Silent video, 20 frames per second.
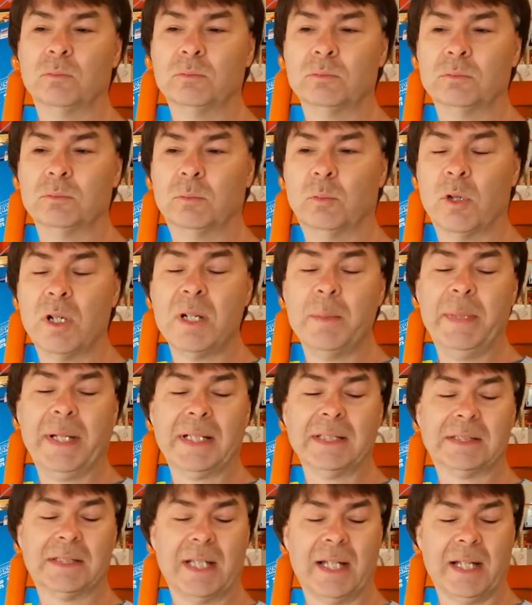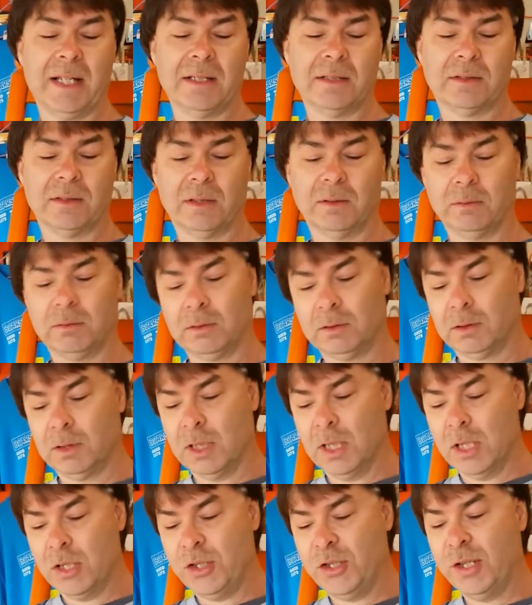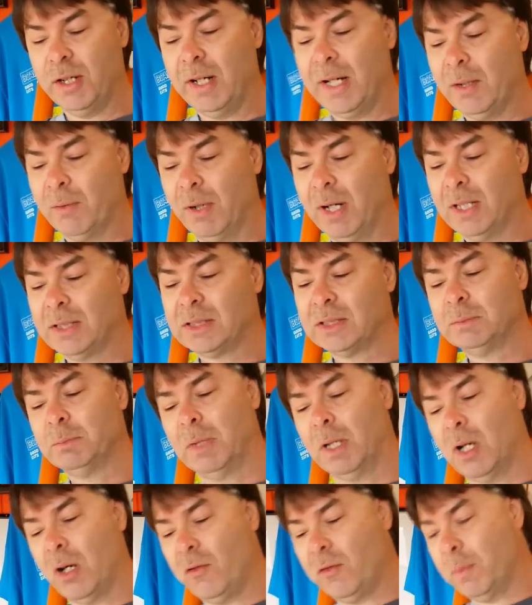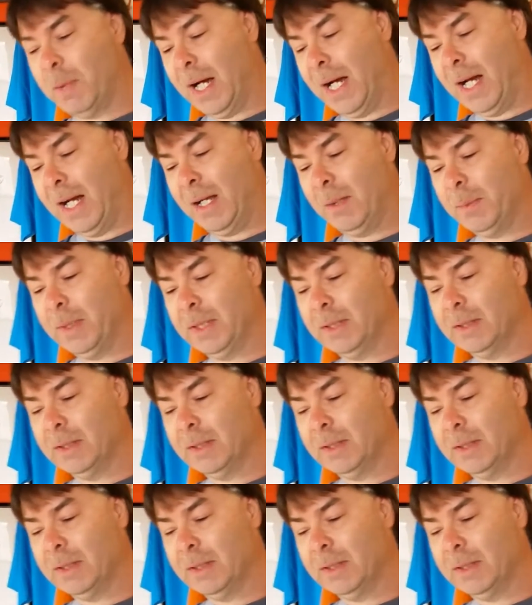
One of the biggest things is Jerry Rushing over behind me.